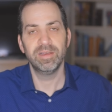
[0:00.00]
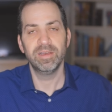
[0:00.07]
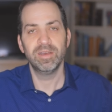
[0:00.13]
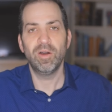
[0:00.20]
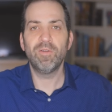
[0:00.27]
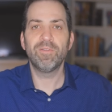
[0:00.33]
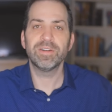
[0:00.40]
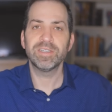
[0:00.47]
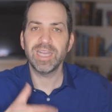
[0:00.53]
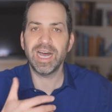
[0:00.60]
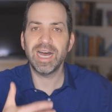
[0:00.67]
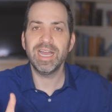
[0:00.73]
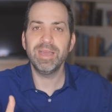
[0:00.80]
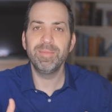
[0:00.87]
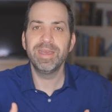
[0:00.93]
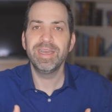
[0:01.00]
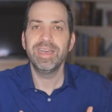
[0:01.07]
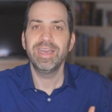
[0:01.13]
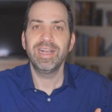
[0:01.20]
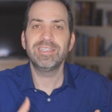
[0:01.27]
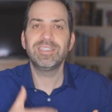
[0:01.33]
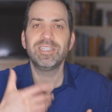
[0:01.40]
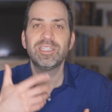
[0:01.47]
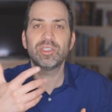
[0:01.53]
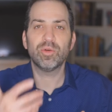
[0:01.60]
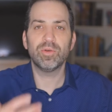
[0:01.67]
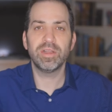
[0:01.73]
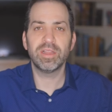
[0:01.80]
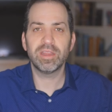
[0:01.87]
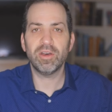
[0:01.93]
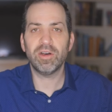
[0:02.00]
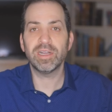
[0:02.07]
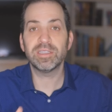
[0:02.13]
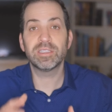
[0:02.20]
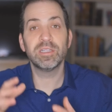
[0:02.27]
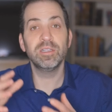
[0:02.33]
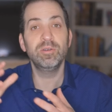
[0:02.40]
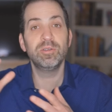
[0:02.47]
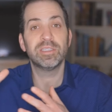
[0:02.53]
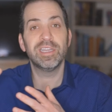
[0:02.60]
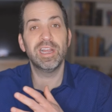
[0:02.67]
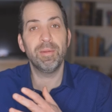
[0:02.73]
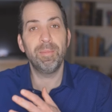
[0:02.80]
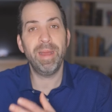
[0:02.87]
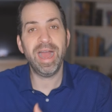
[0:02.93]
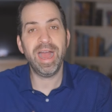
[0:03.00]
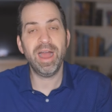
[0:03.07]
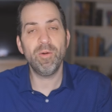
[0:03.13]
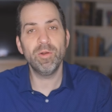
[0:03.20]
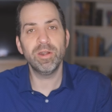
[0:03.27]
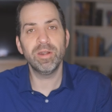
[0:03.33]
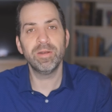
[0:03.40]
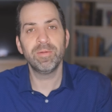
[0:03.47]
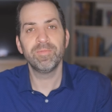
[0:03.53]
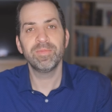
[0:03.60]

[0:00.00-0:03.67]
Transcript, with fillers: Over time, his distorted thoughts lose their power